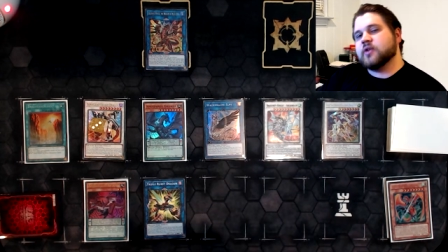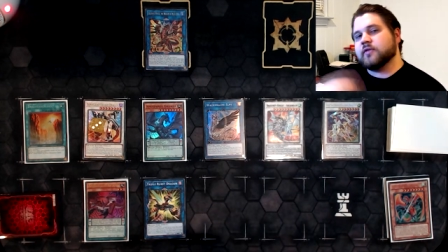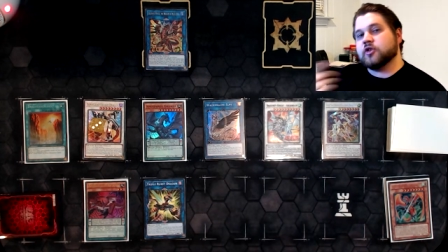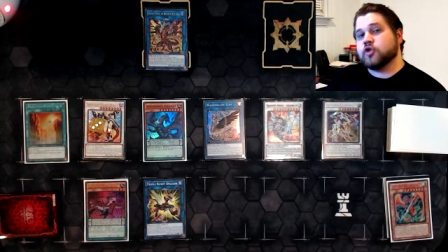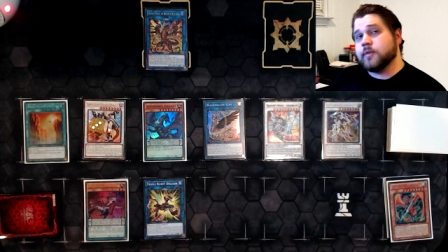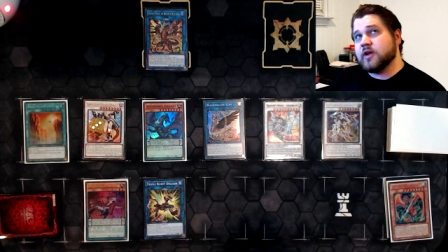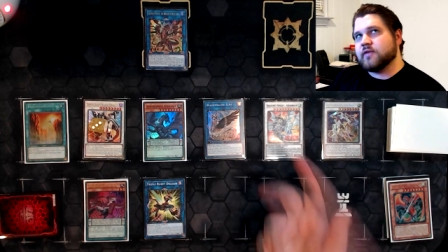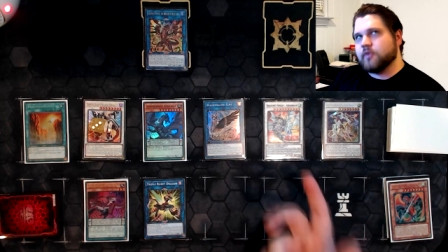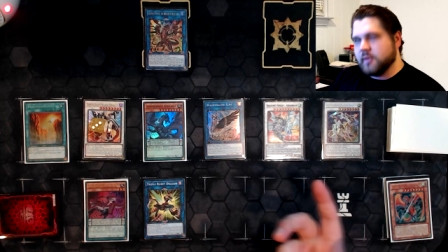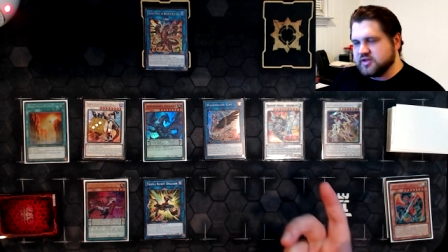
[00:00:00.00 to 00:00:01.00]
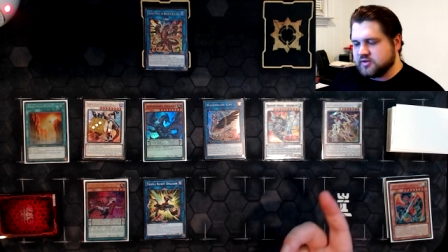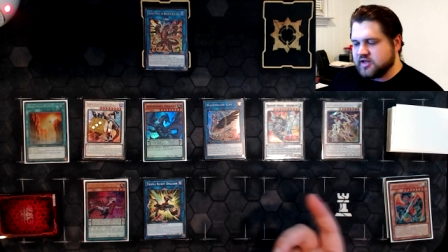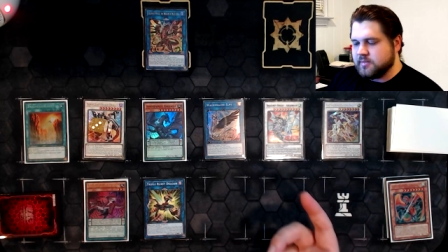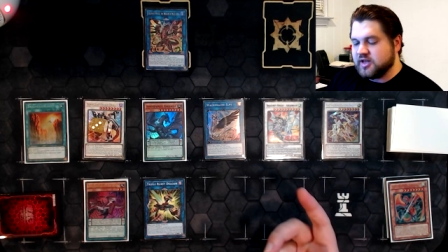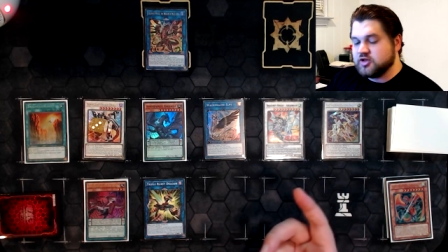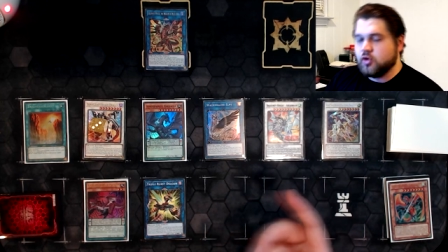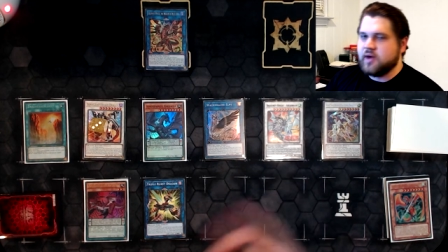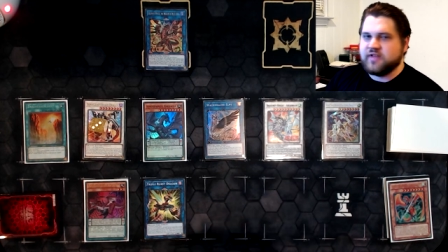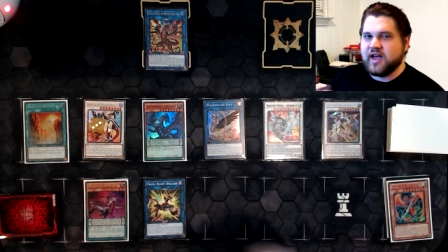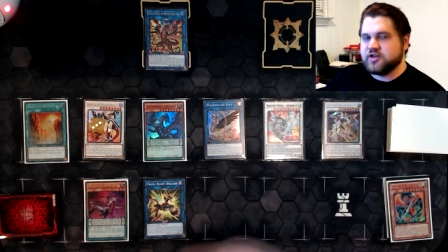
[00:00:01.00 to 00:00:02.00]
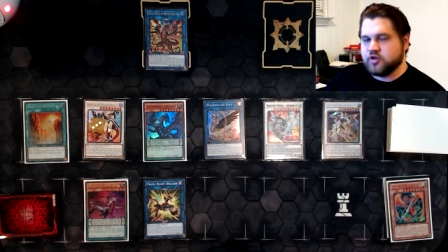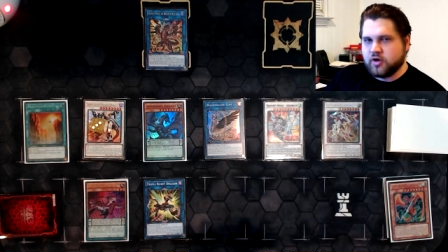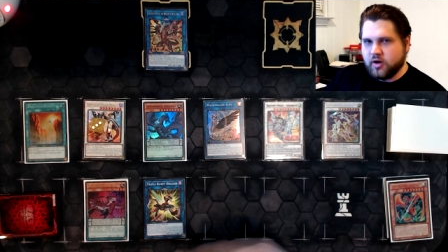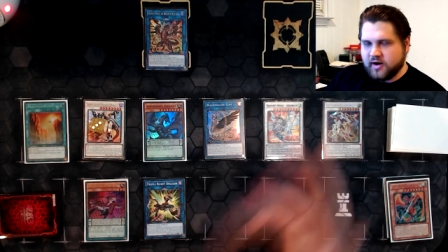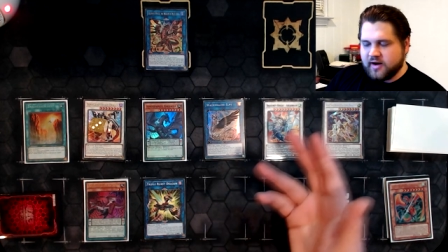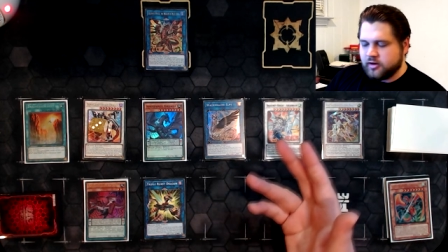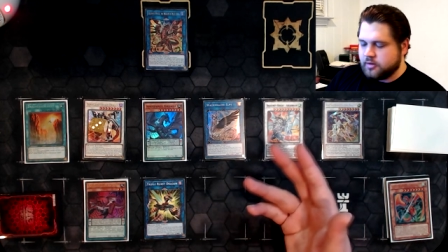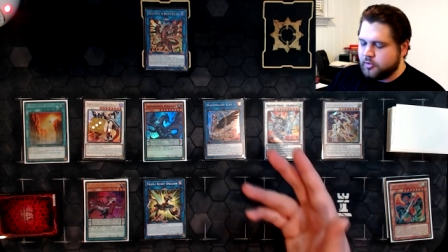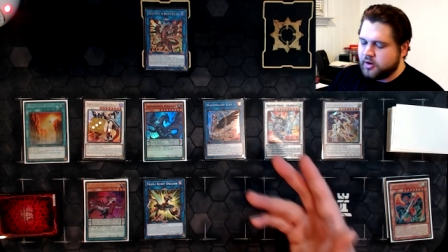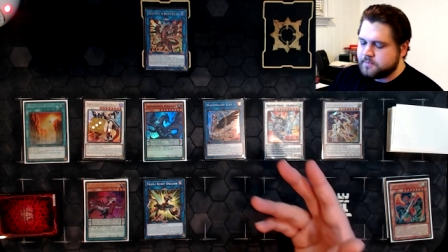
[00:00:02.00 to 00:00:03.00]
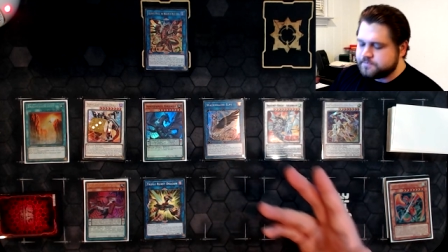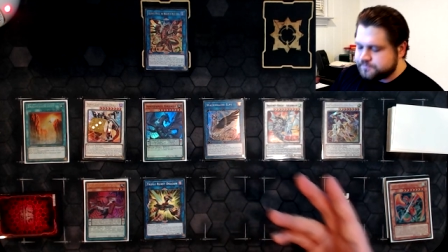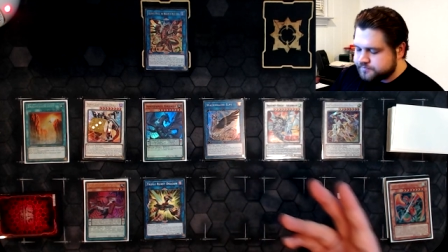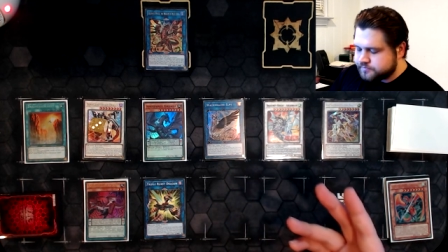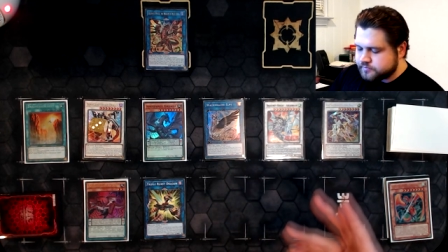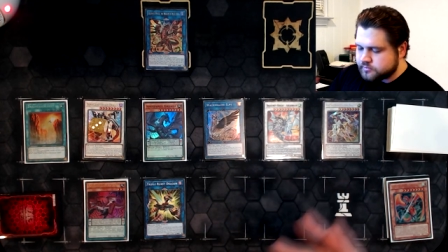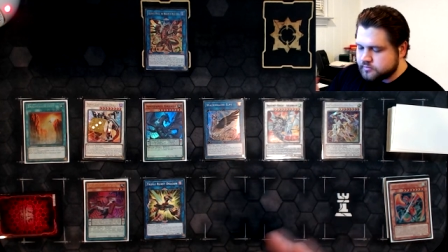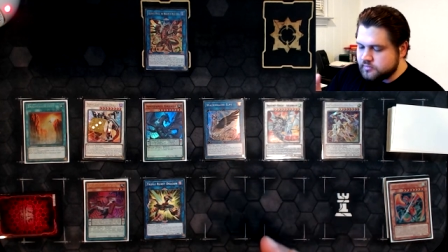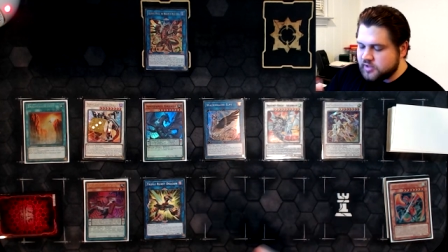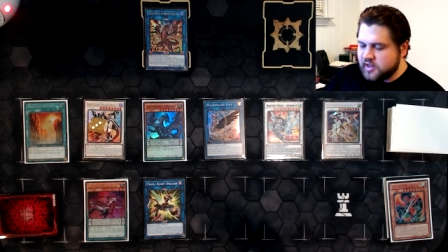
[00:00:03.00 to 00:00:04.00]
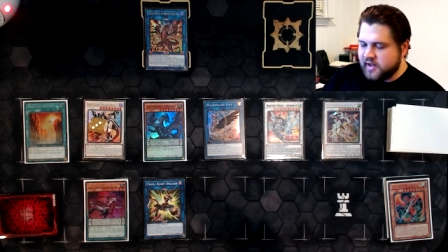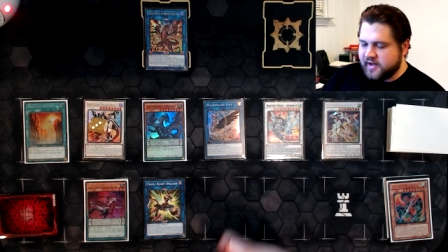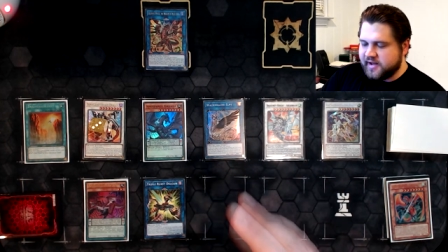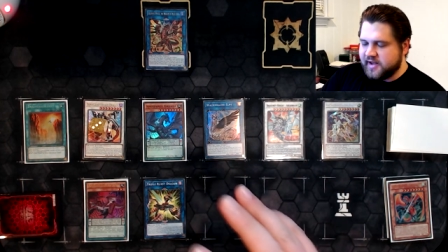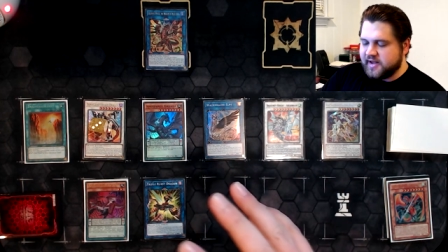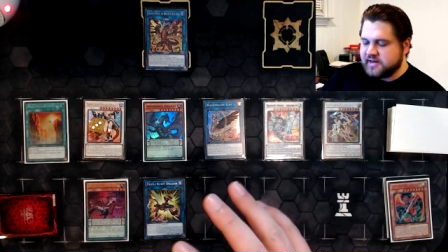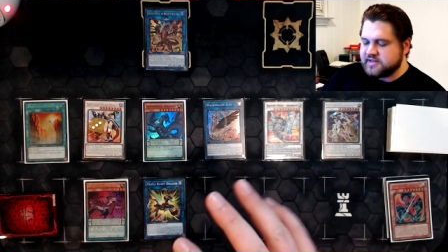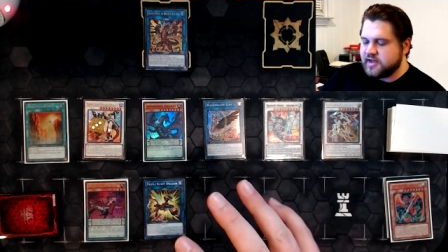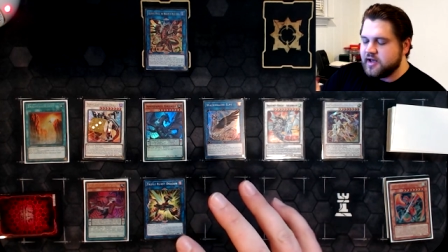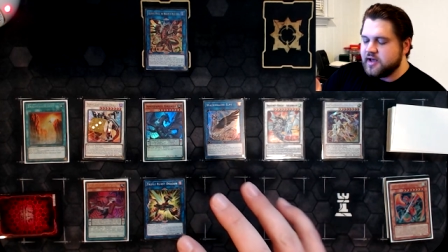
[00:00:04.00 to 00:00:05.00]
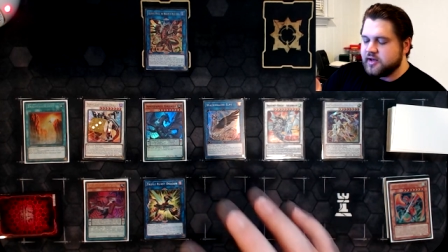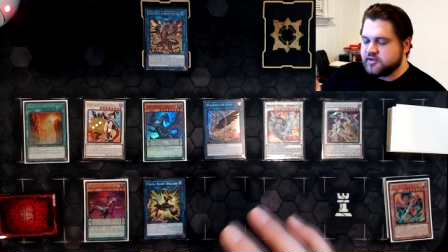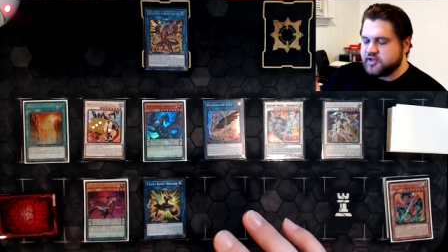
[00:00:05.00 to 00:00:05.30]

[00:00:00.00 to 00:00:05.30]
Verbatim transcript: because you have to tribute it for Mistleton because you don't have the extra card out on the board. Uh, and